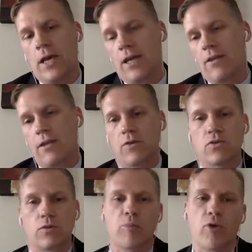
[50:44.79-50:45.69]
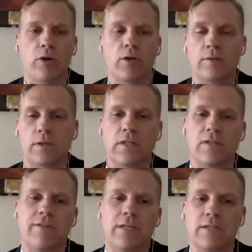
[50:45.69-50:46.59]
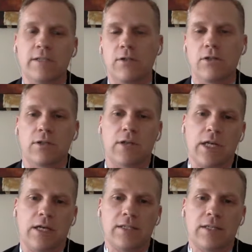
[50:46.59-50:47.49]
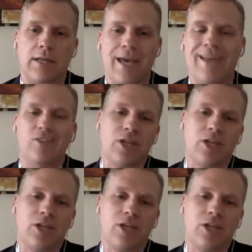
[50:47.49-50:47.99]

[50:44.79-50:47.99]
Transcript: And I think those are important because if an institution like us can't